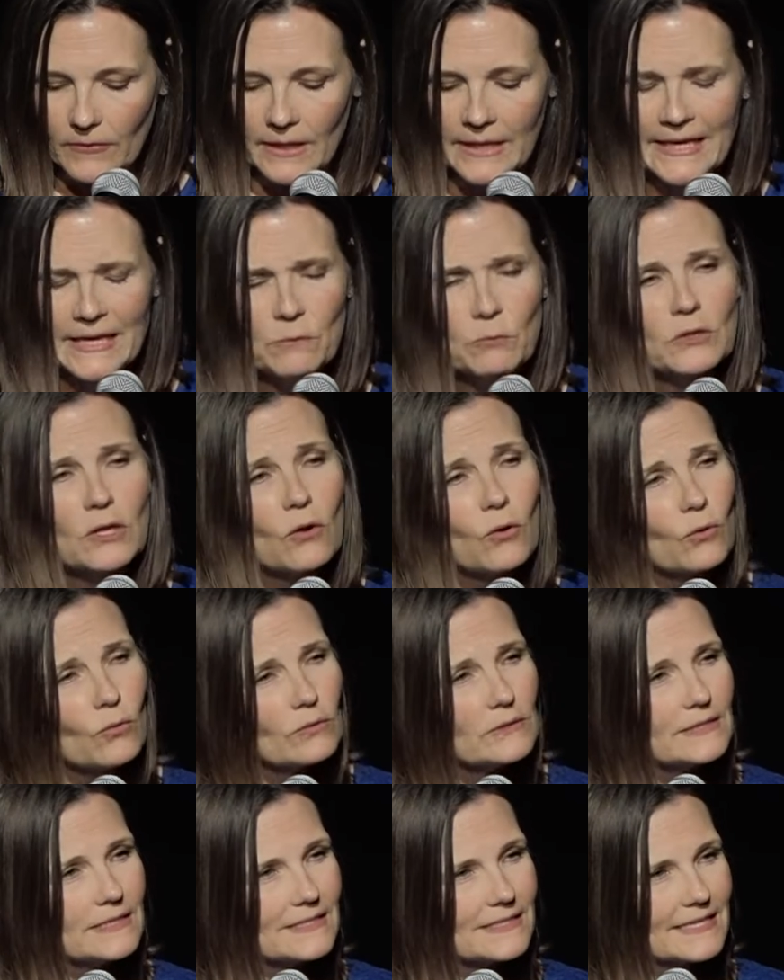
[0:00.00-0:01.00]
He will
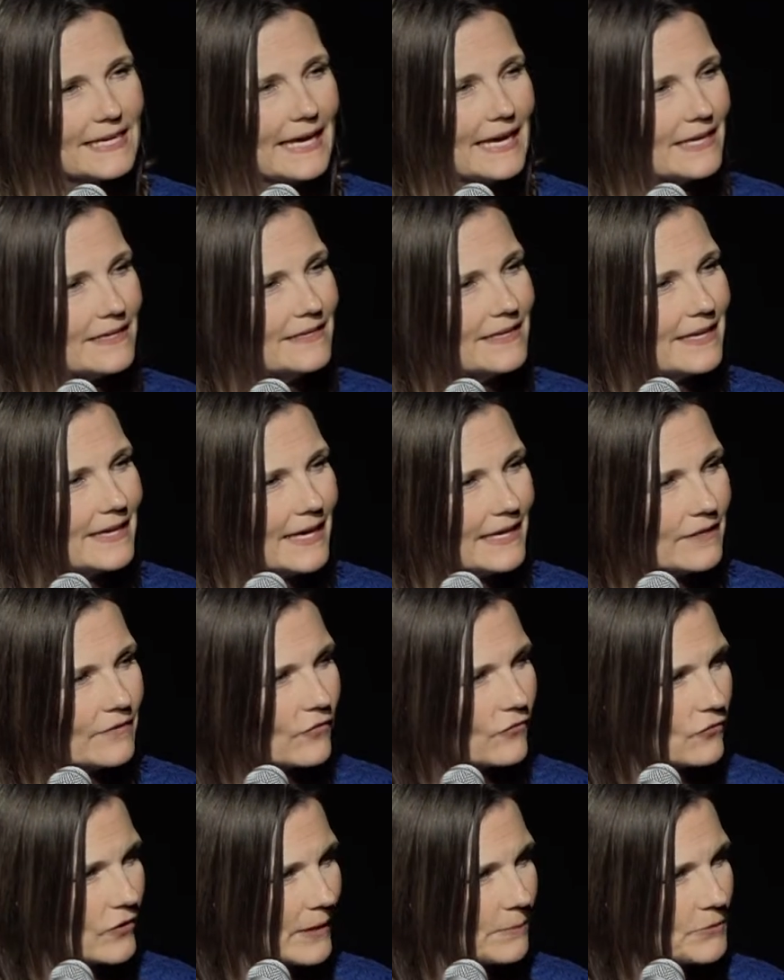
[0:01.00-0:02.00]
hold this candy cane
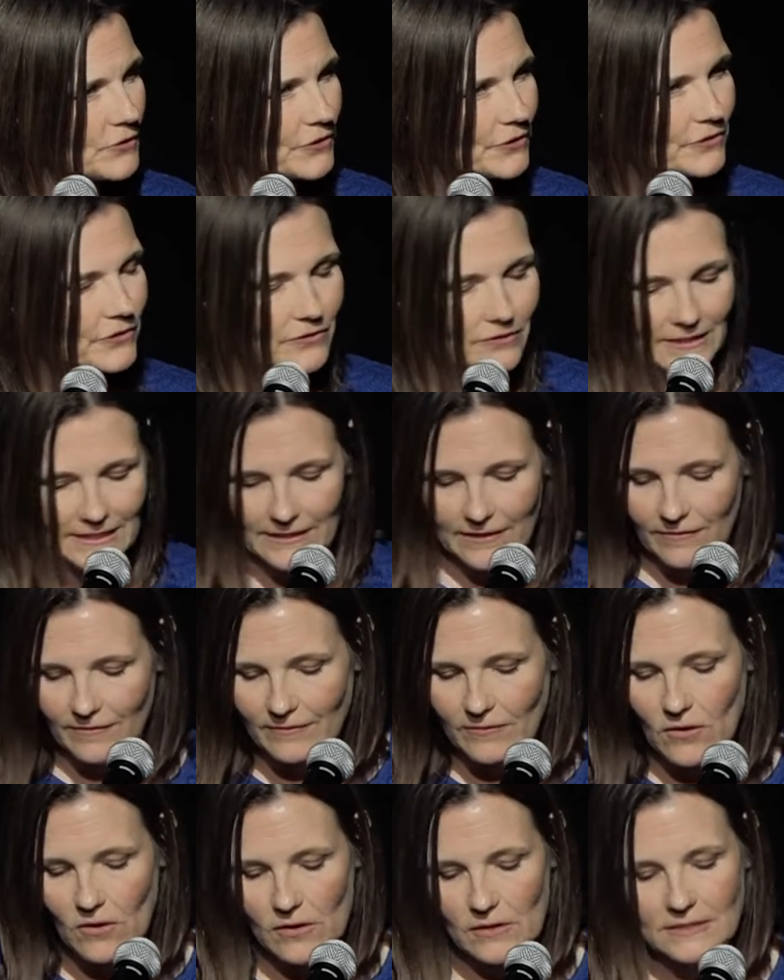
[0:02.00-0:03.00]
striped journal in his
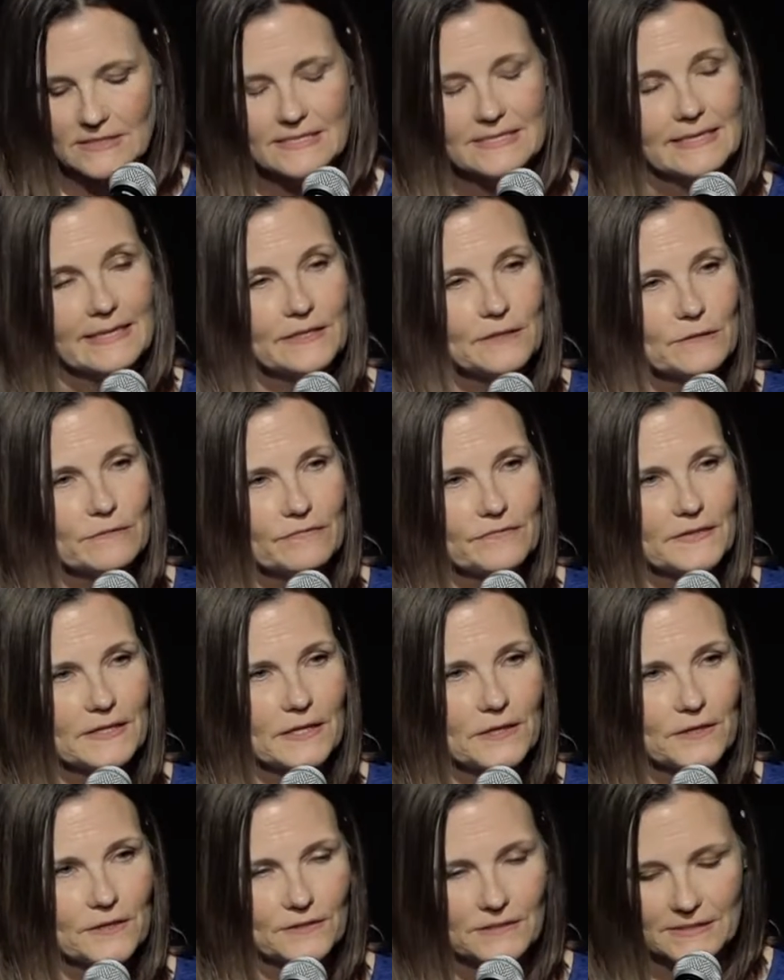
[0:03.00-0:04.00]
long, slender
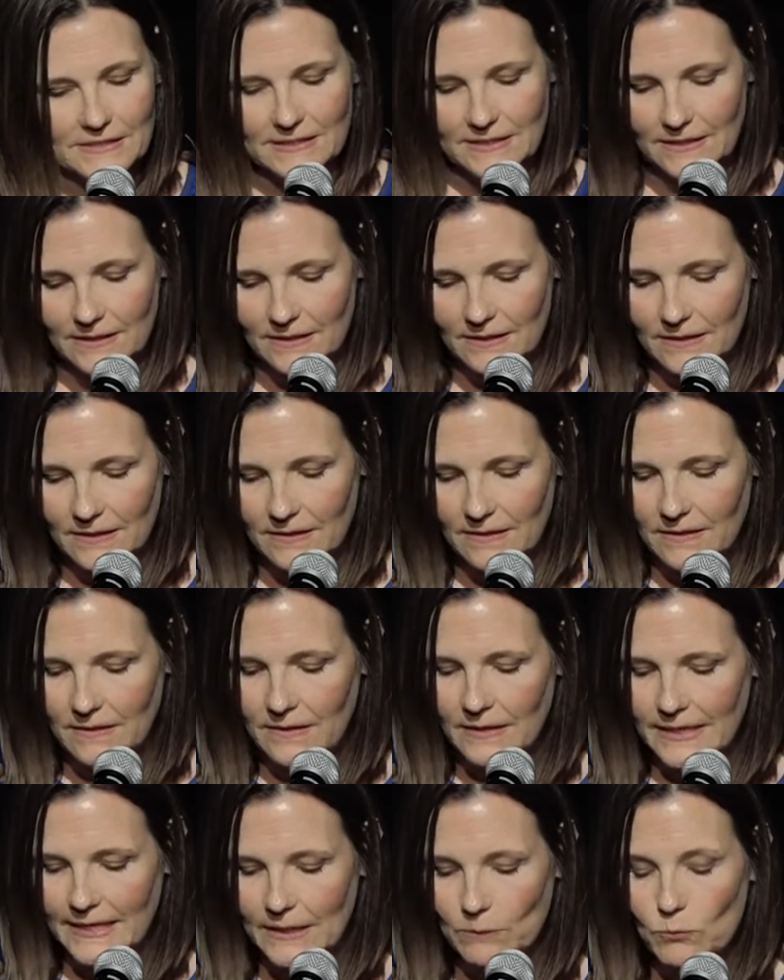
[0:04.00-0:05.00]
fingers.
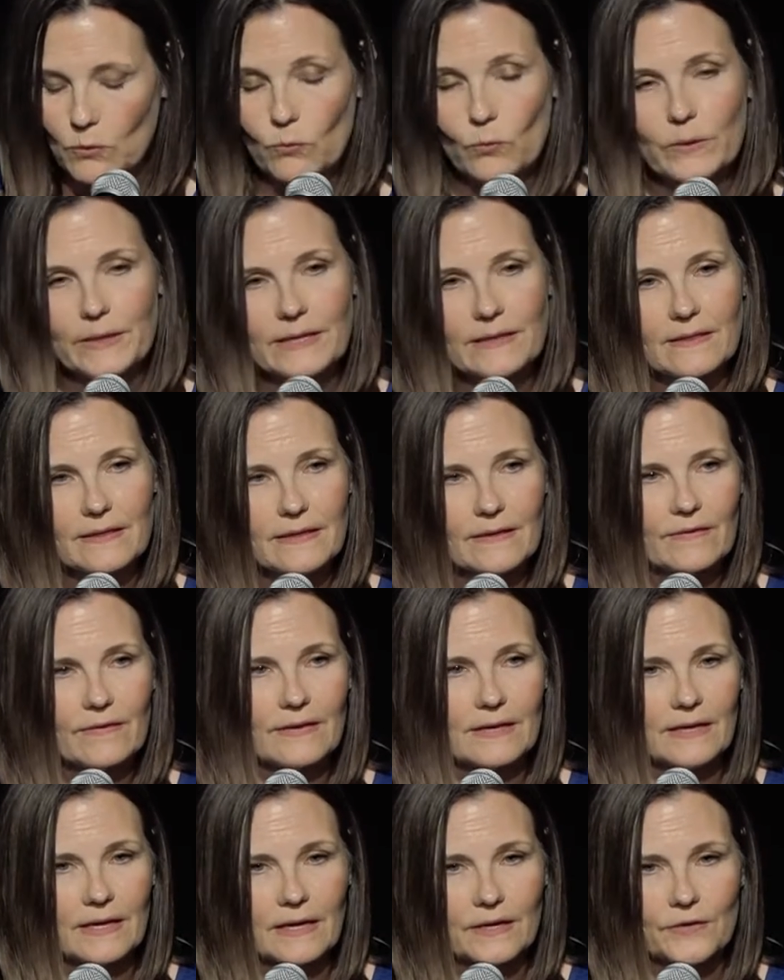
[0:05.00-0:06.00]
He will read this
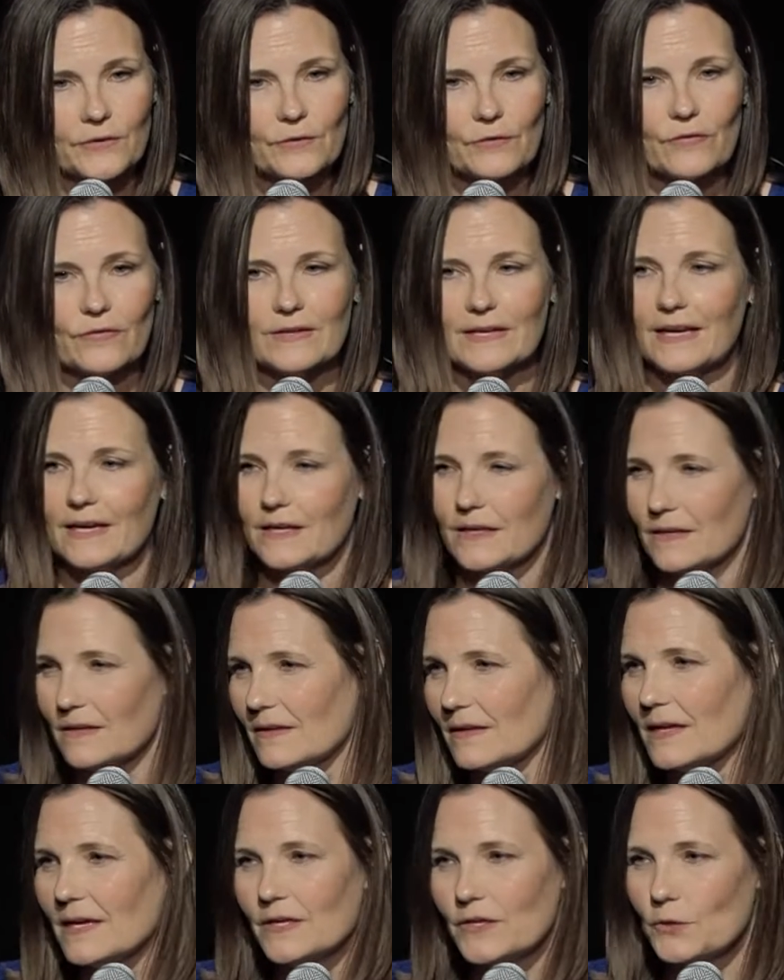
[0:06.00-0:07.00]
and understand
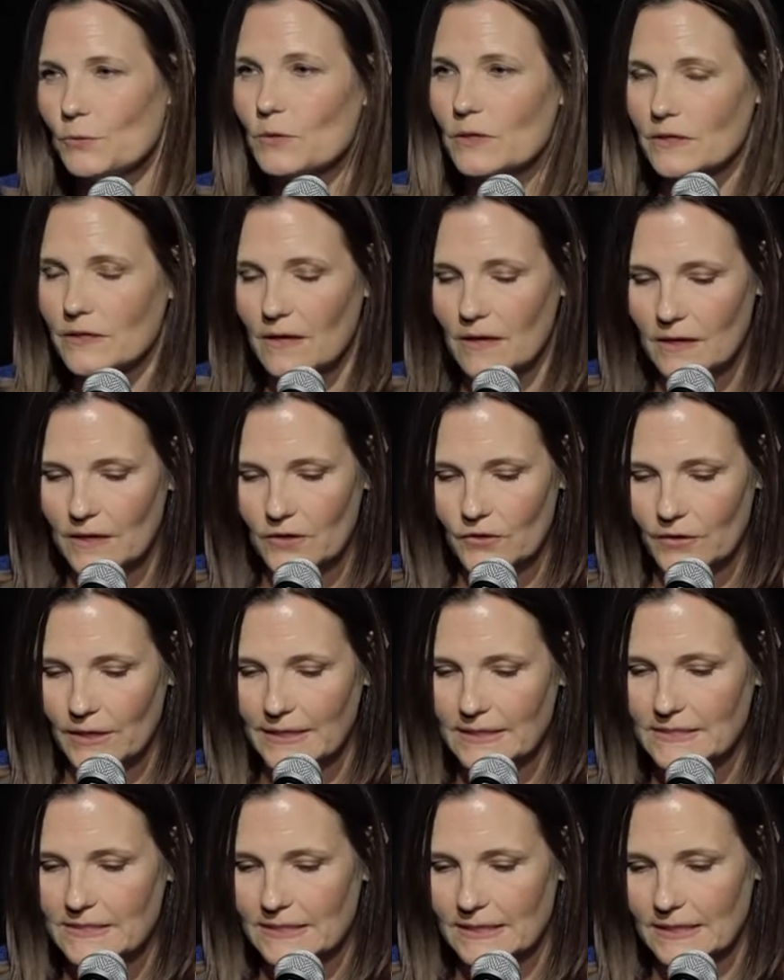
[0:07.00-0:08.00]
you are not
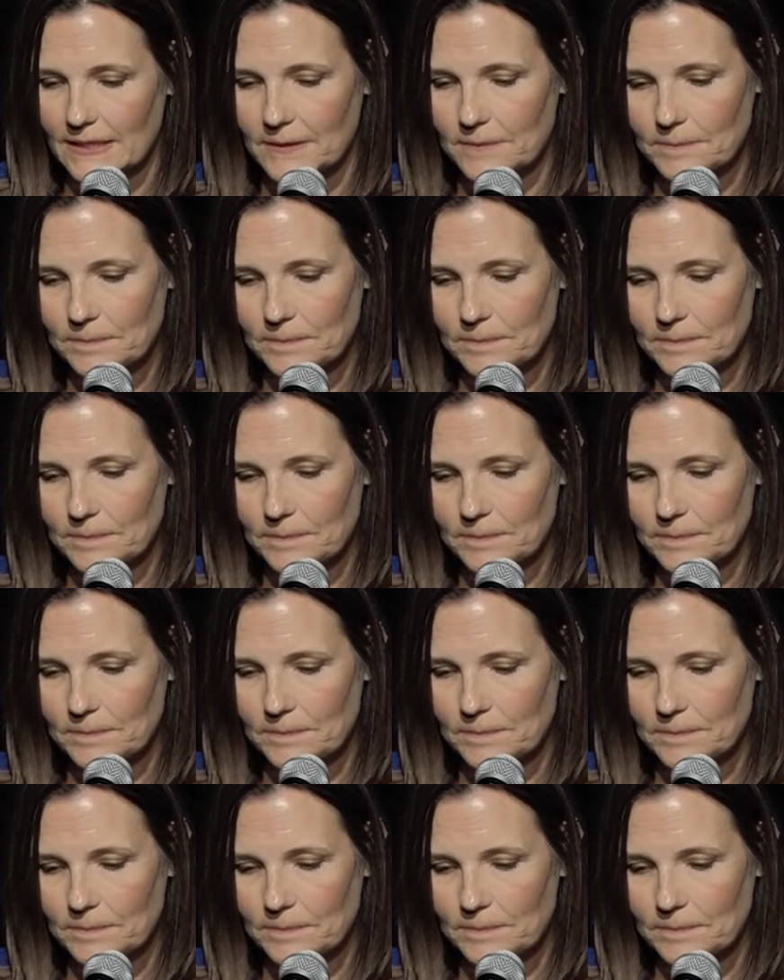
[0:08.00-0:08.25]
crazy.